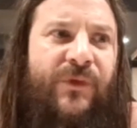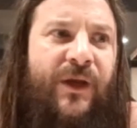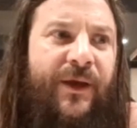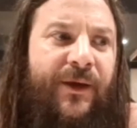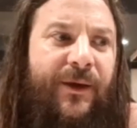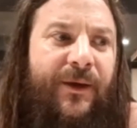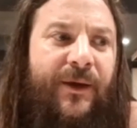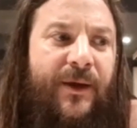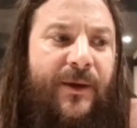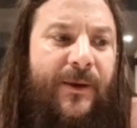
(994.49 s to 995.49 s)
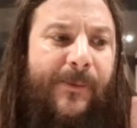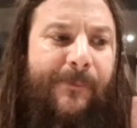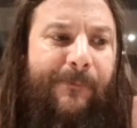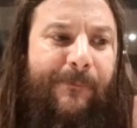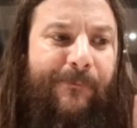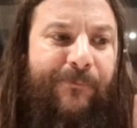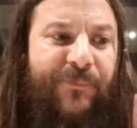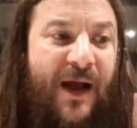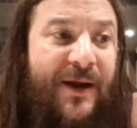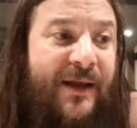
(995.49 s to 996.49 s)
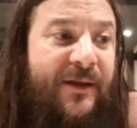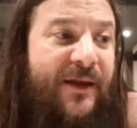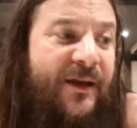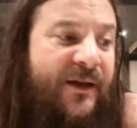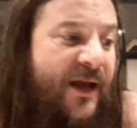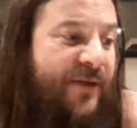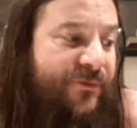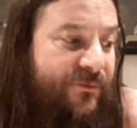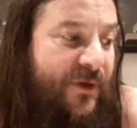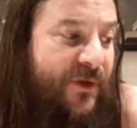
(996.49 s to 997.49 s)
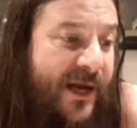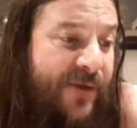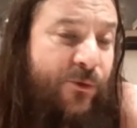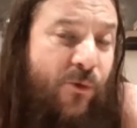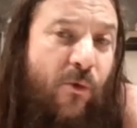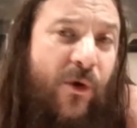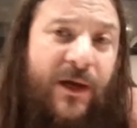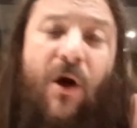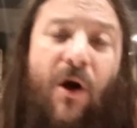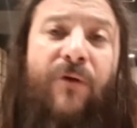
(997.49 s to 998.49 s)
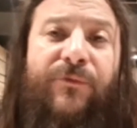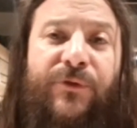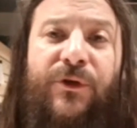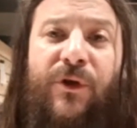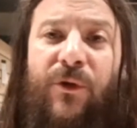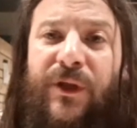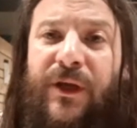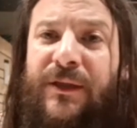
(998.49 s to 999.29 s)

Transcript: And I can do what I love, you know.